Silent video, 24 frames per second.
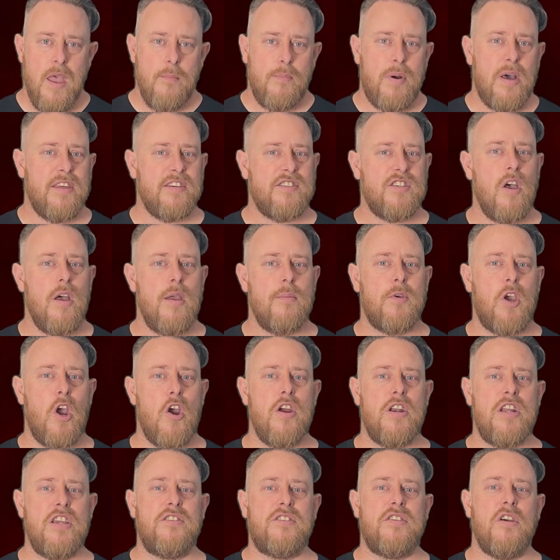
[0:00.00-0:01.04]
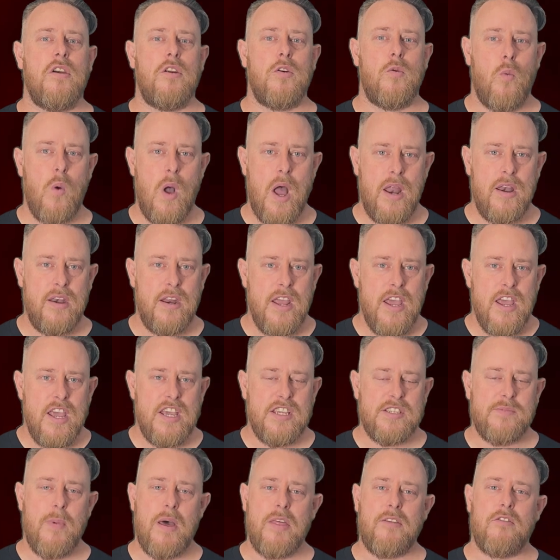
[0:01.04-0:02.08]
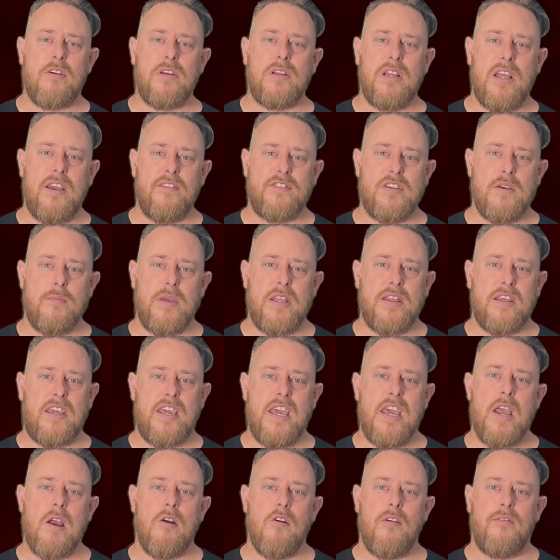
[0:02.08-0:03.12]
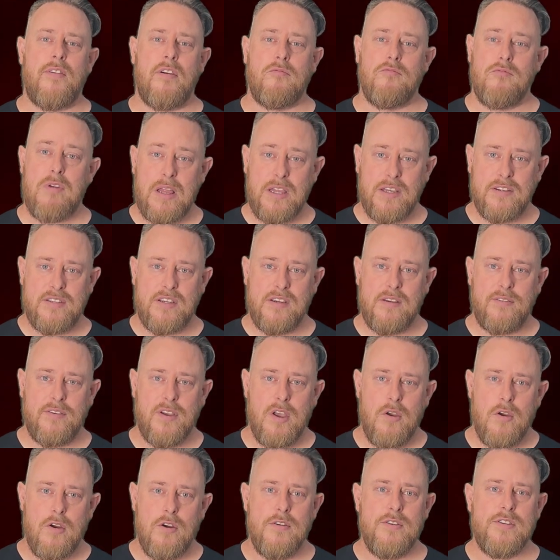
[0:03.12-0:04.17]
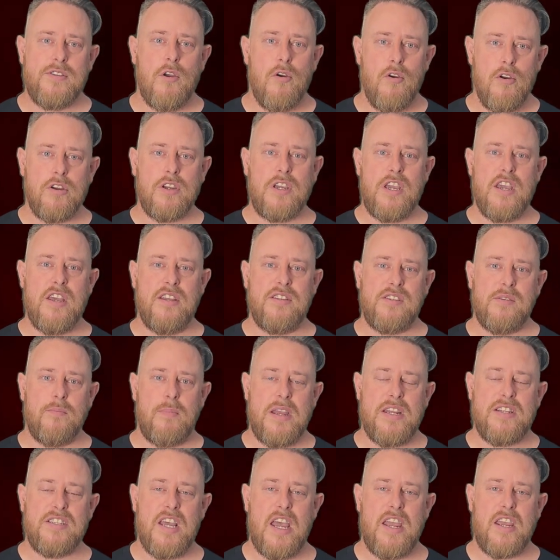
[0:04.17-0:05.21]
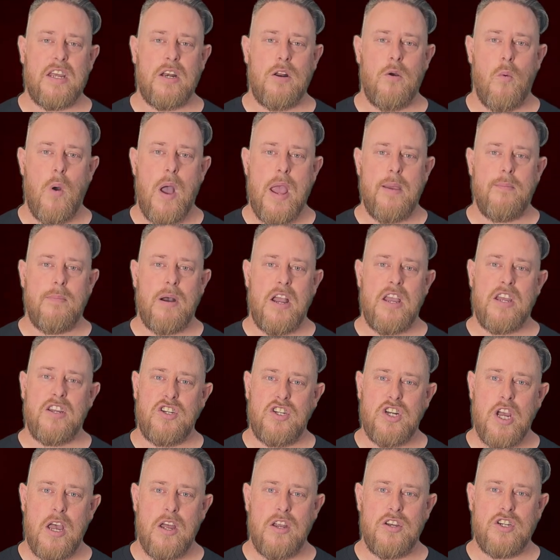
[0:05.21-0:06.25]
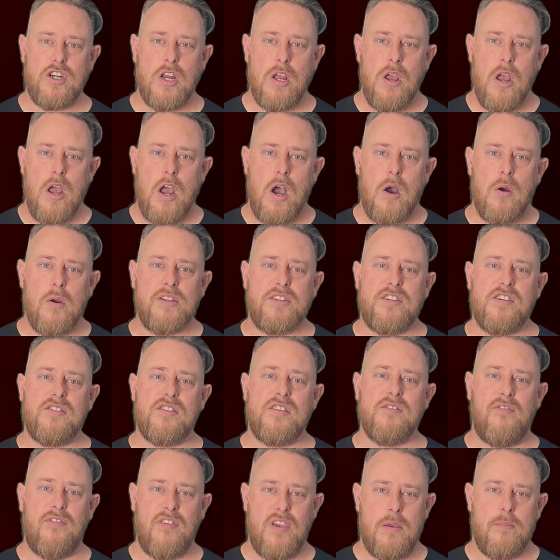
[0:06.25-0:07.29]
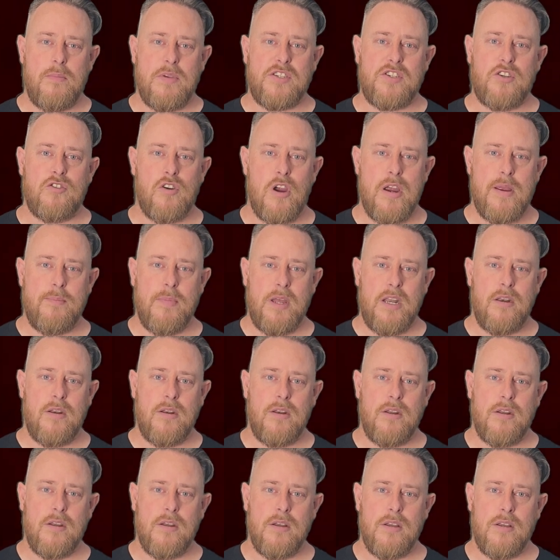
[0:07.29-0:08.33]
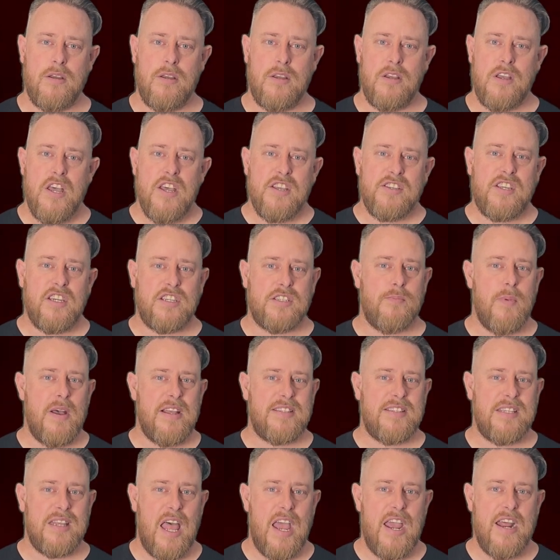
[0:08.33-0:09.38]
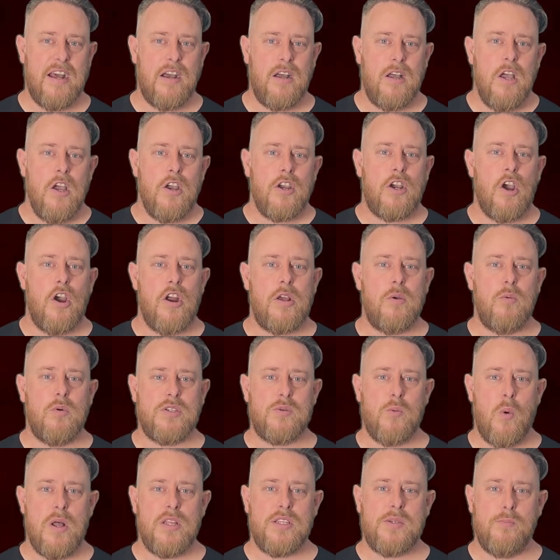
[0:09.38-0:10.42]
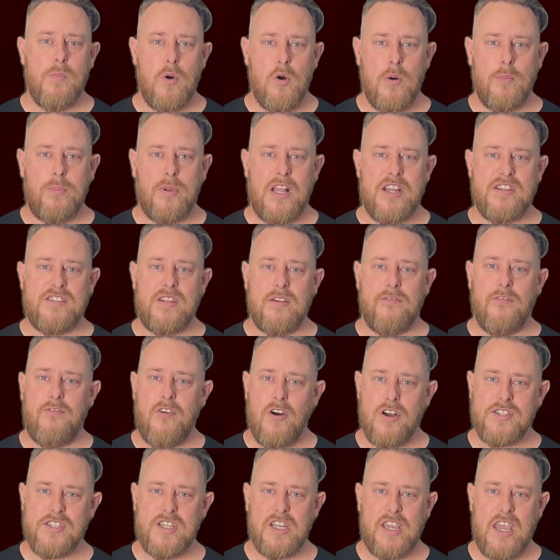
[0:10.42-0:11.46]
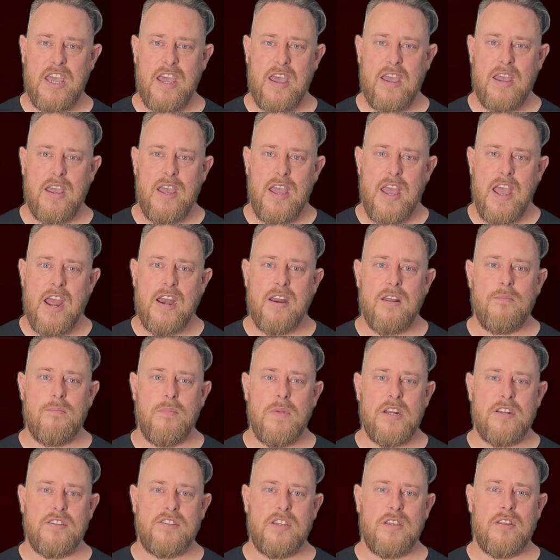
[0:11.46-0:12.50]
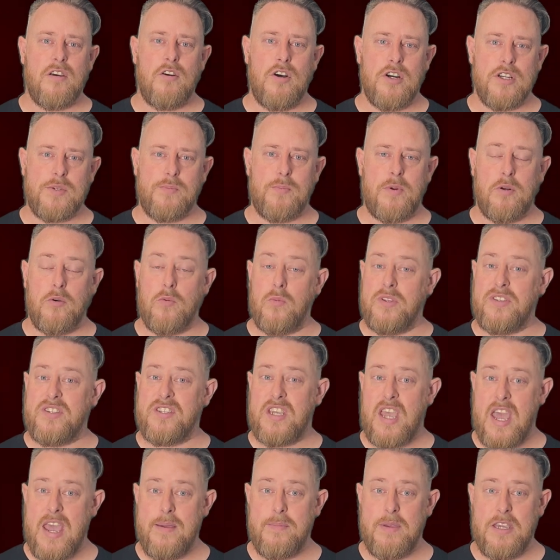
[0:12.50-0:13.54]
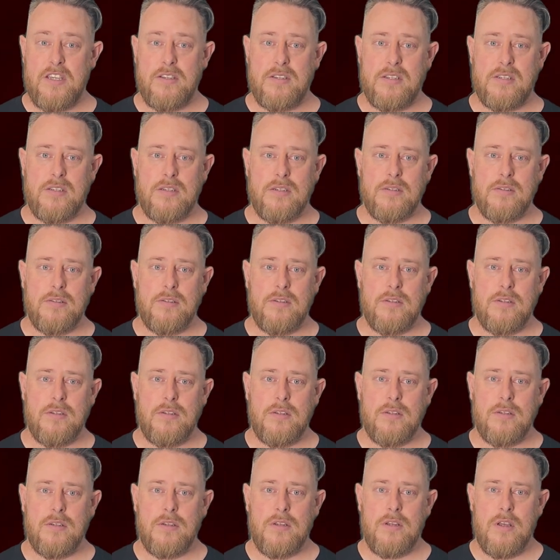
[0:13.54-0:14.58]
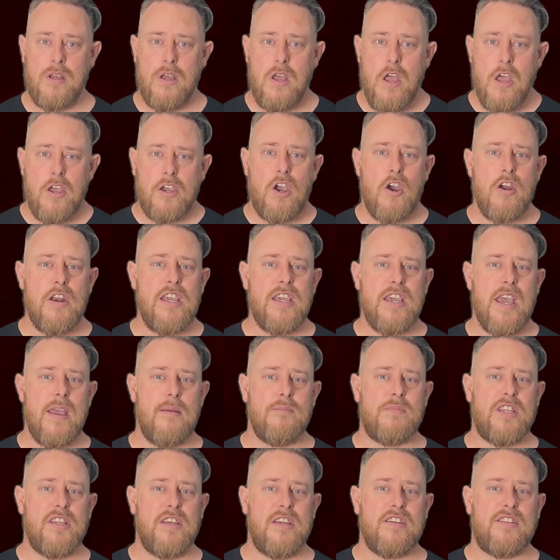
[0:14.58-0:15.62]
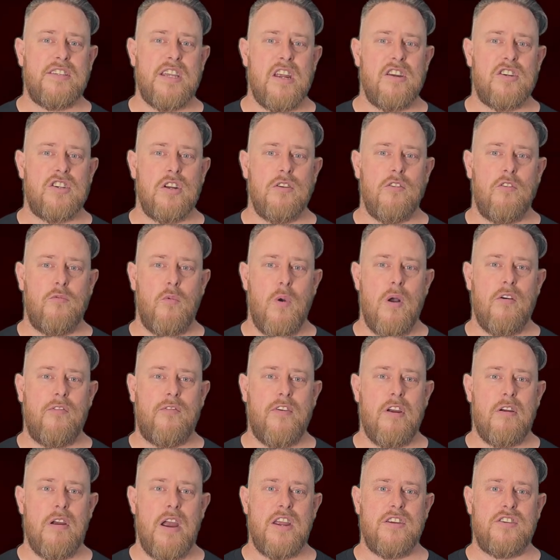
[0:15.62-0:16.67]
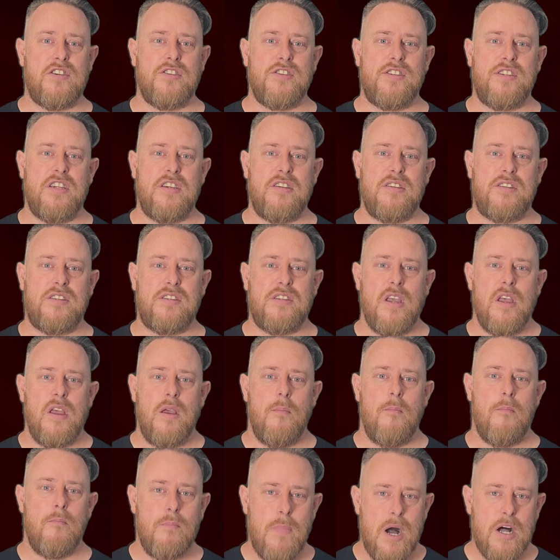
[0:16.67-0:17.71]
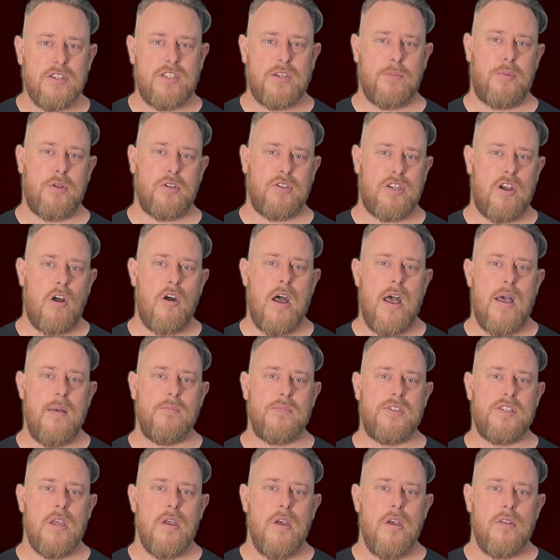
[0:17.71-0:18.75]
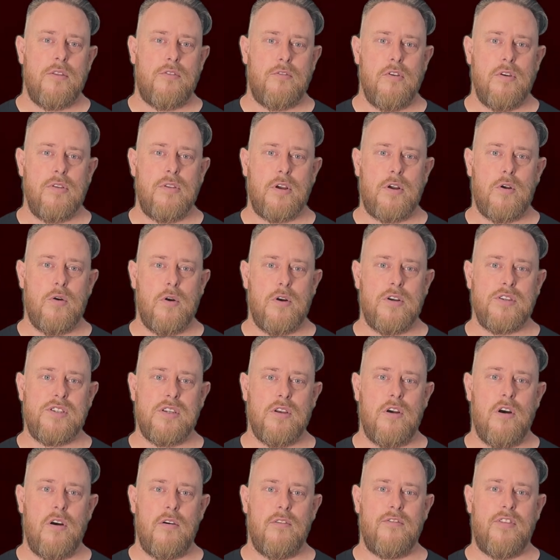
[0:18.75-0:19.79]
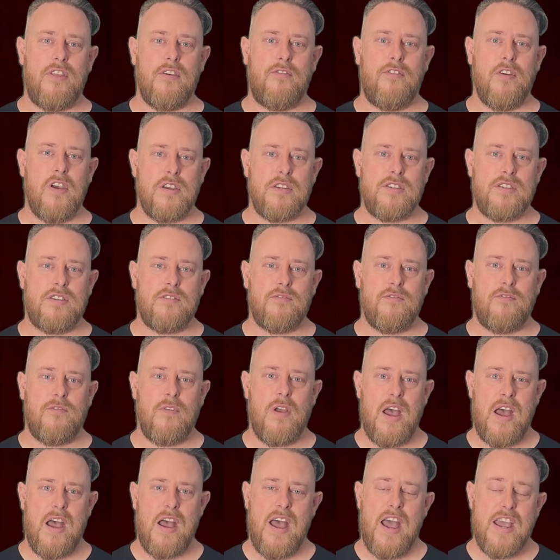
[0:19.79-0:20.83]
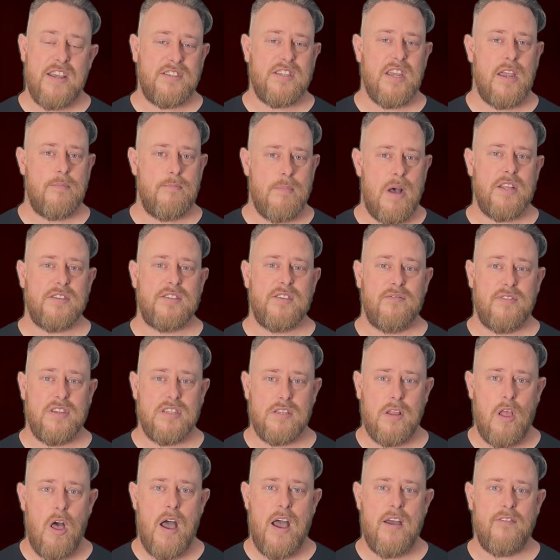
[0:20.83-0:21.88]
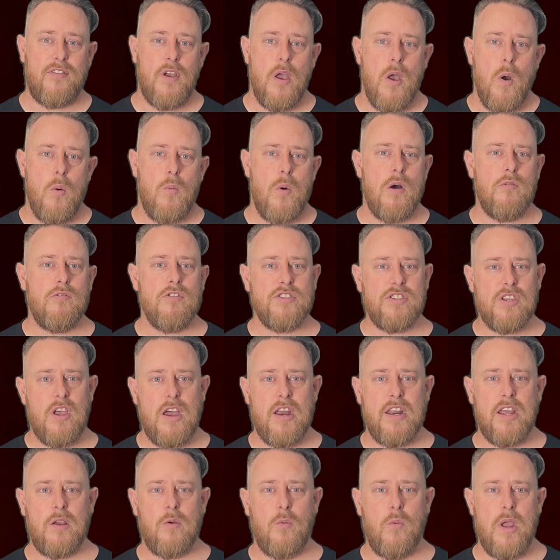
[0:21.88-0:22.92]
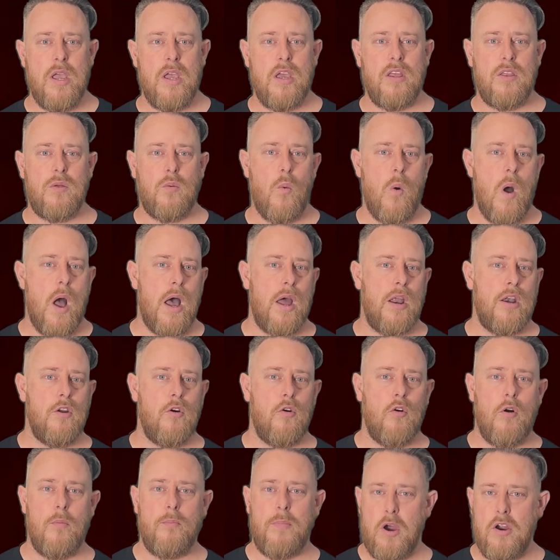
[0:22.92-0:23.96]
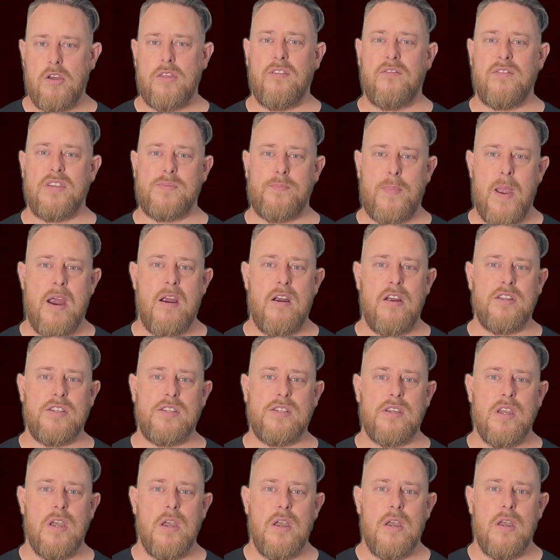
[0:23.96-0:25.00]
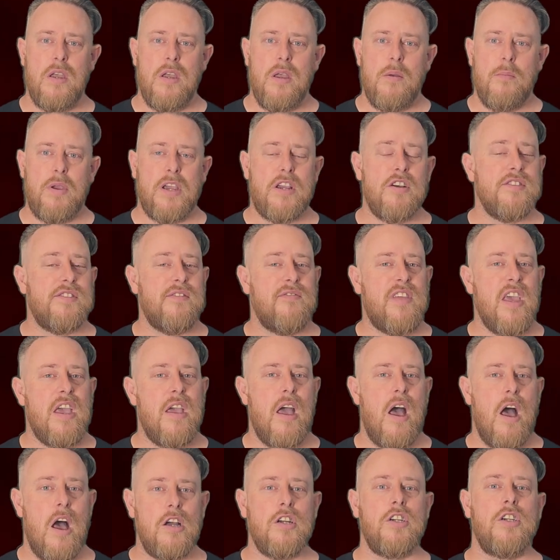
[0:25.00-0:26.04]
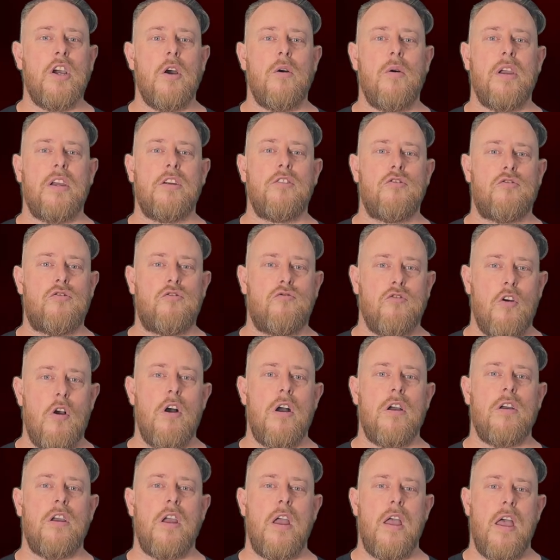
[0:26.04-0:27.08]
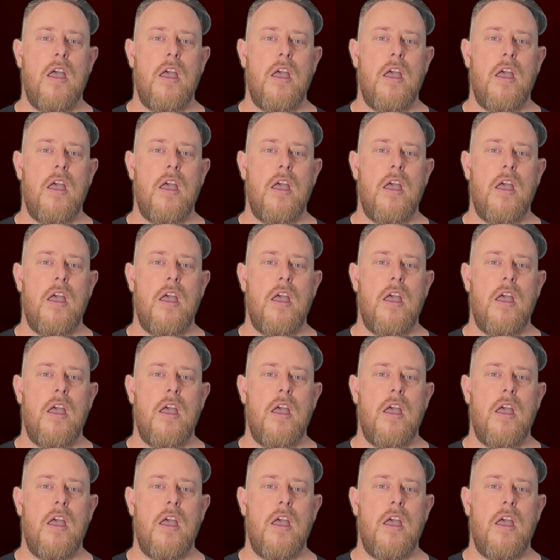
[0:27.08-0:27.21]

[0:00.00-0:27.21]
By the time Codey turned one, his mother had left him in the care of a relative whose own kids had been taken away by a judge owing to severe mistreatment. Six months later, Codey was once more placed in foster care and admitted to the hospital with scabies. Codey came to the attention of welfare agencies multiple times through the course of the first uh, 18 months of his life, while residing with one or both of his parents. Because of their ongoing drug